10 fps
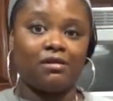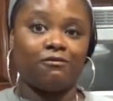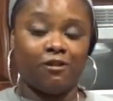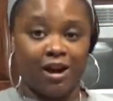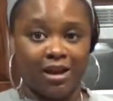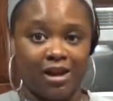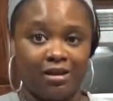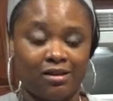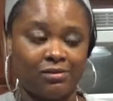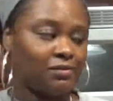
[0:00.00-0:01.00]
Friday.
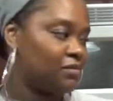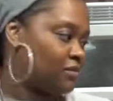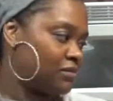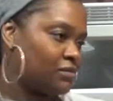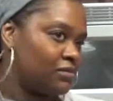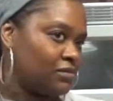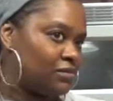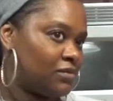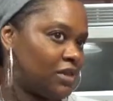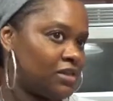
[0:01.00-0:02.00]

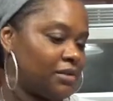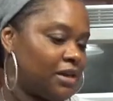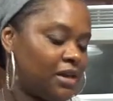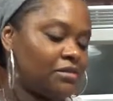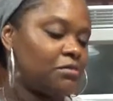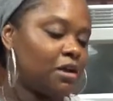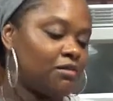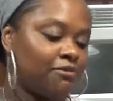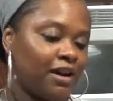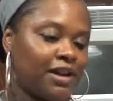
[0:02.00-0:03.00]
Is that right? Yeah, tomorrow
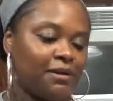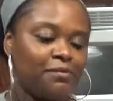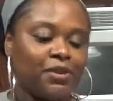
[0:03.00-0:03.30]
and Friday.